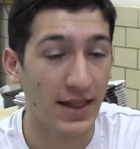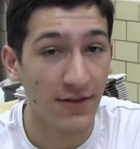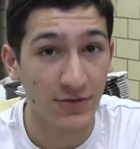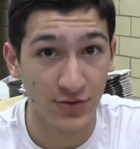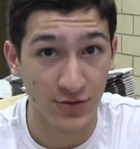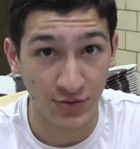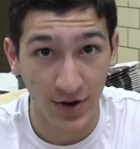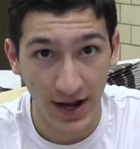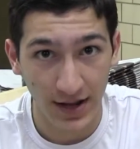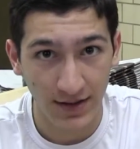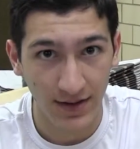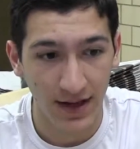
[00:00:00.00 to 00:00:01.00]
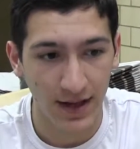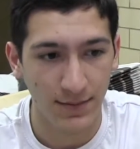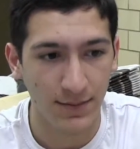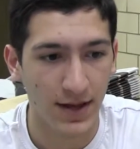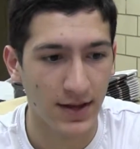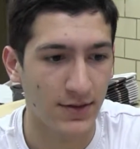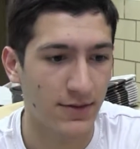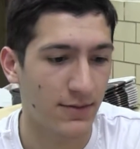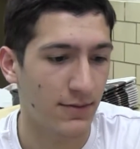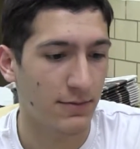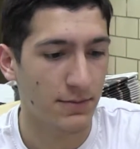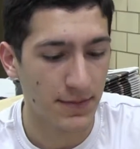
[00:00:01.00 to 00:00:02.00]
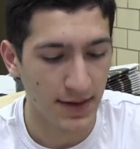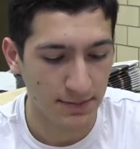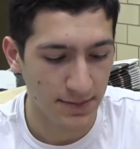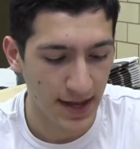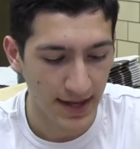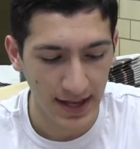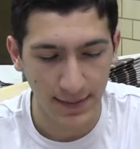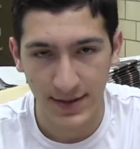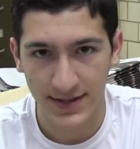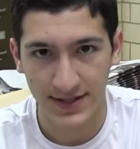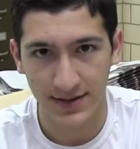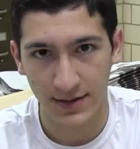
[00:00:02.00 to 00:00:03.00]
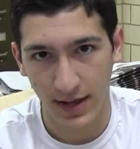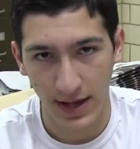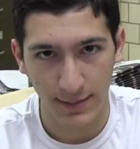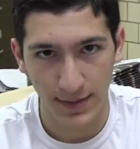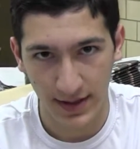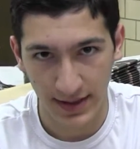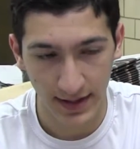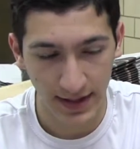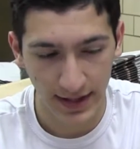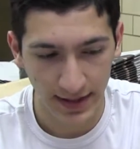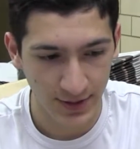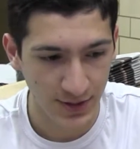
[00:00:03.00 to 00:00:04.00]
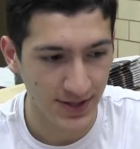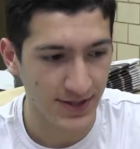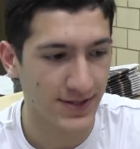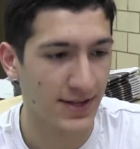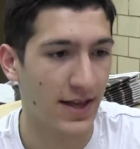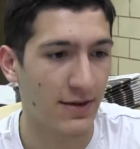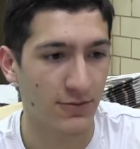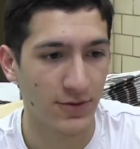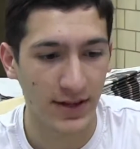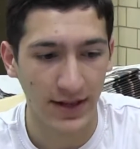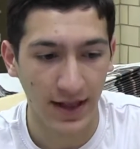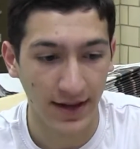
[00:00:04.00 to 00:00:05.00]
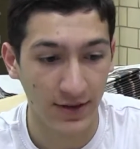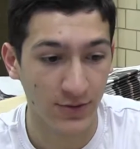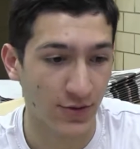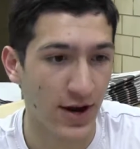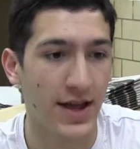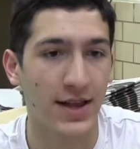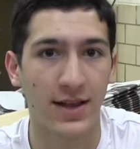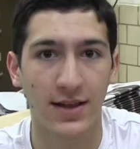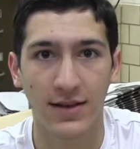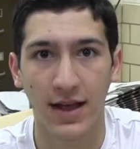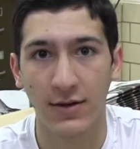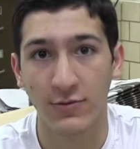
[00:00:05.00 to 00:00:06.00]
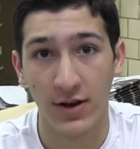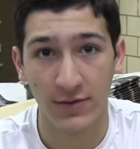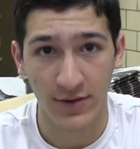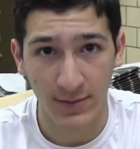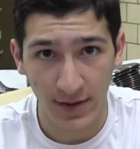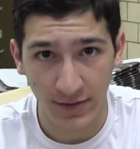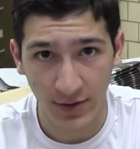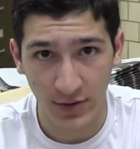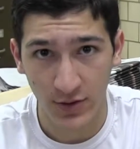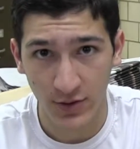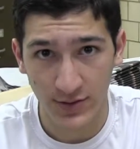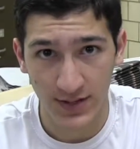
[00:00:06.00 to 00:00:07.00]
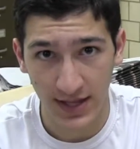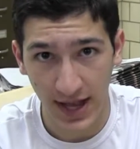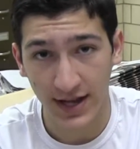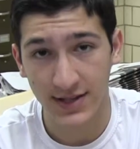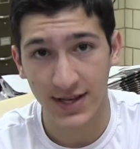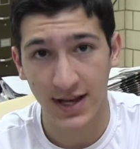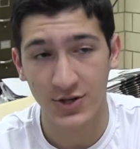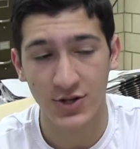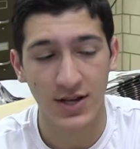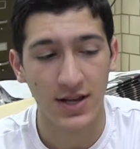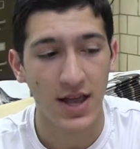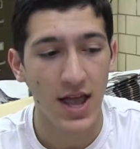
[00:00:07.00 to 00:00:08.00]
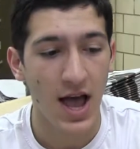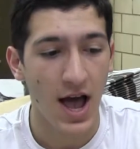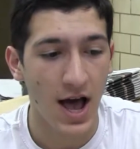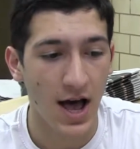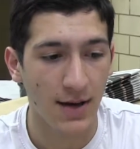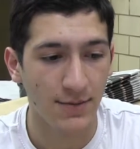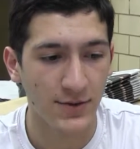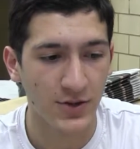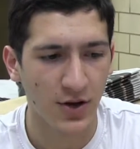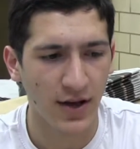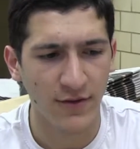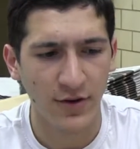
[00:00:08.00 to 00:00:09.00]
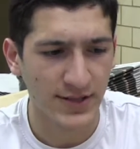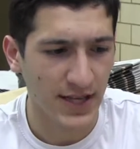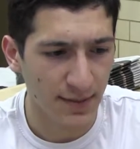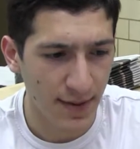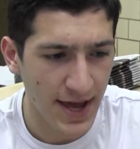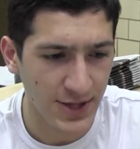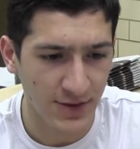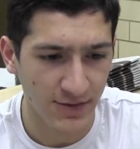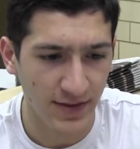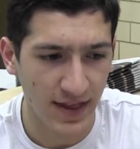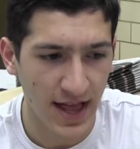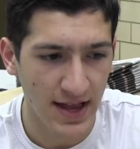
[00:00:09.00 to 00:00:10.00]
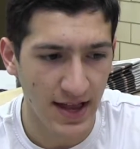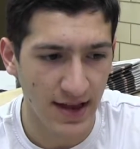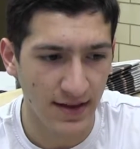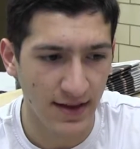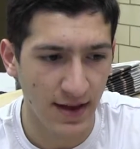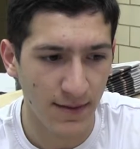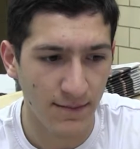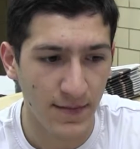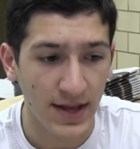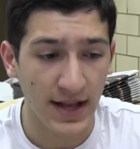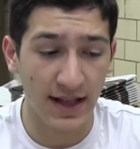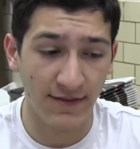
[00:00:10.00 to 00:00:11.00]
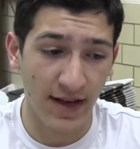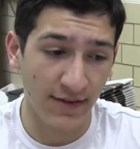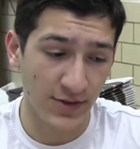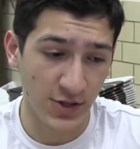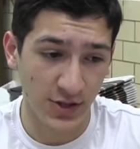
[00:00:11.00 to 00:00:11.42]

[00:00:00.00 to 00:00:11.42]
love to write. I did take an AP Englishes, and I really like to write, and I write for the Buffalo News, the next section. So I've always had a passion for that, and got involved in